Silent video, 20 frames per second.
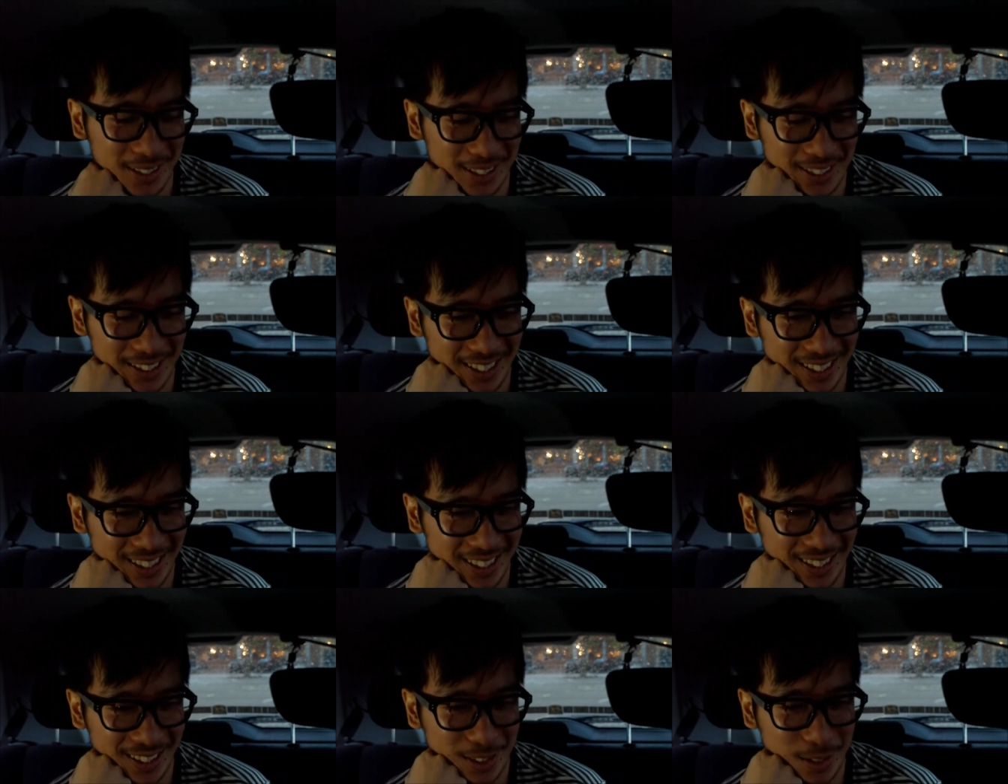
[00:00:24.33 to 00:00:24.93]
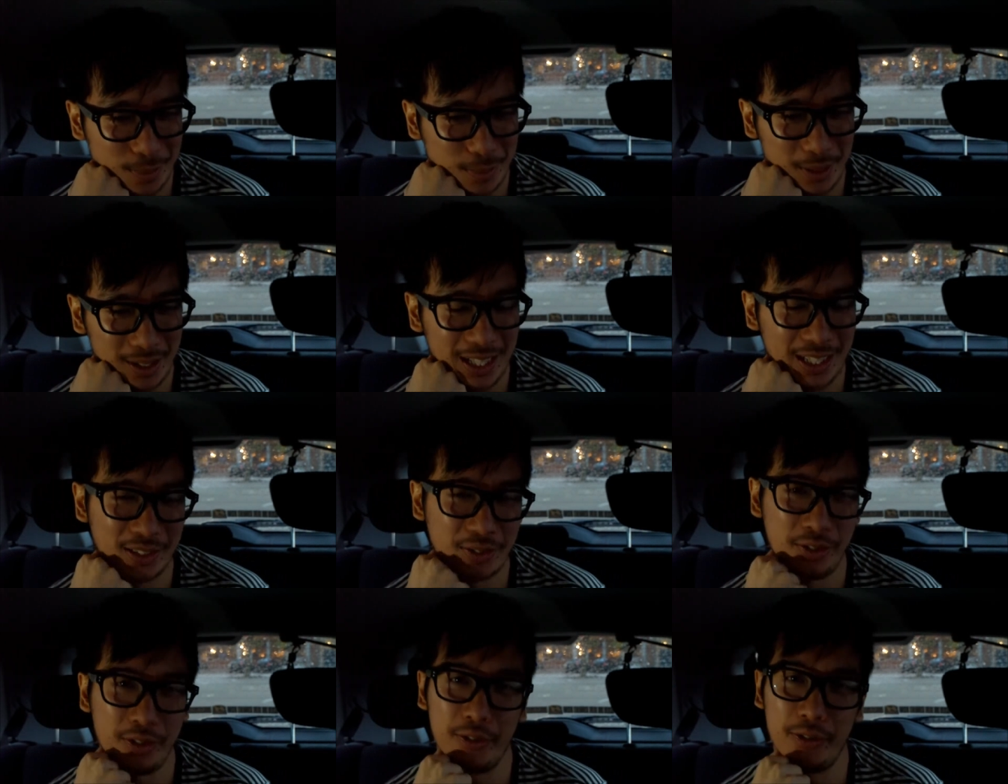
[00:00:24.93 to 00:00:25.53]
Uh, hope my
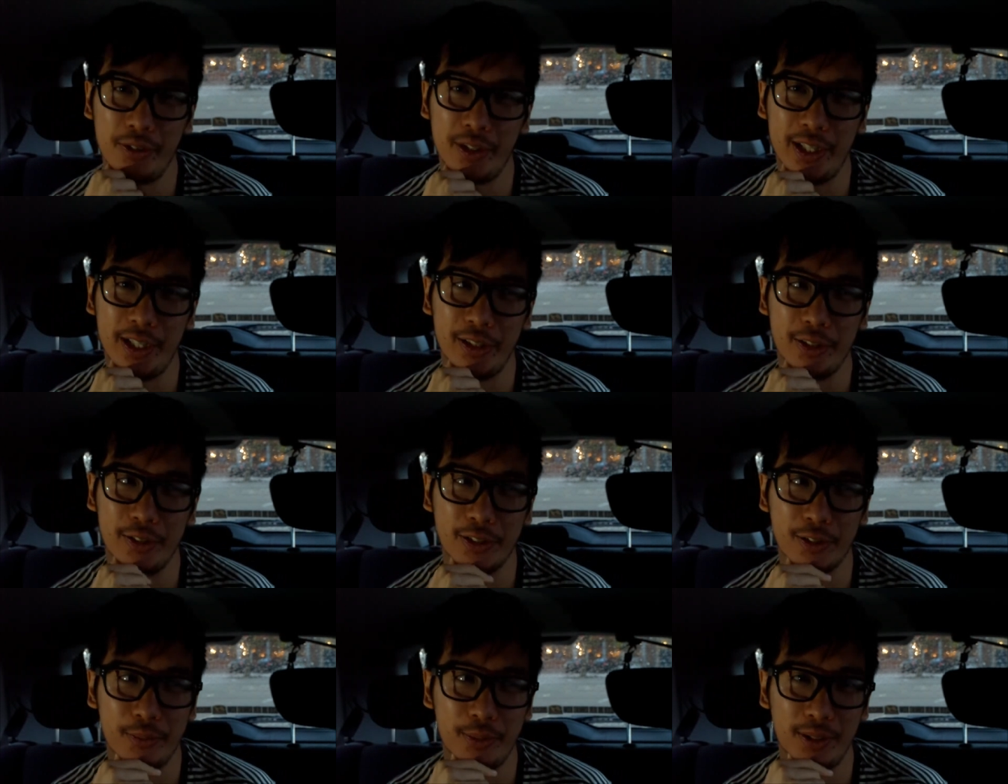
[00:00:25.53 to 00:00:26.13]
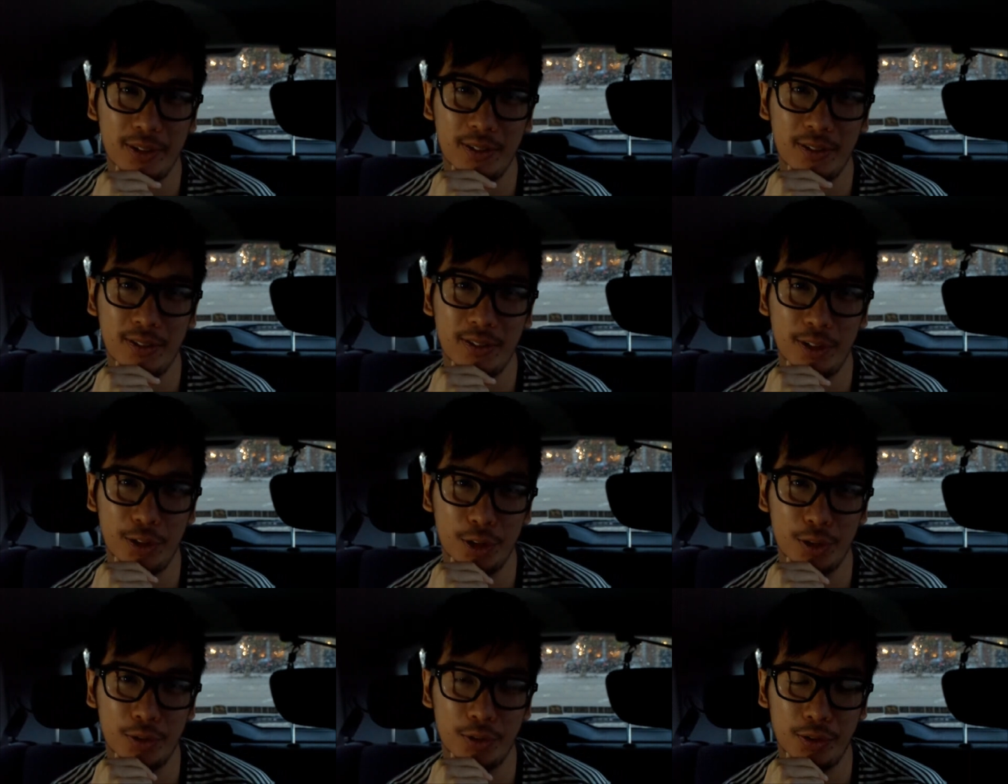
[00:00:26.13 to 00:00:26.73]
last few videos have been
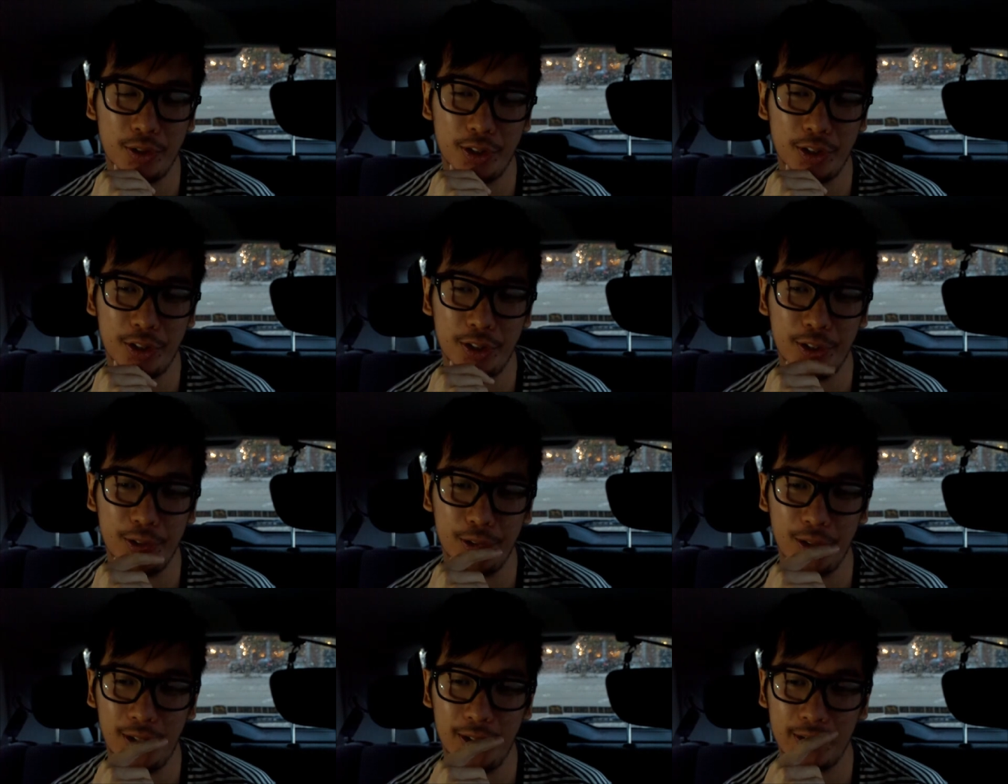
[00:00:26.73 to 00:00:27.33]
useful to you.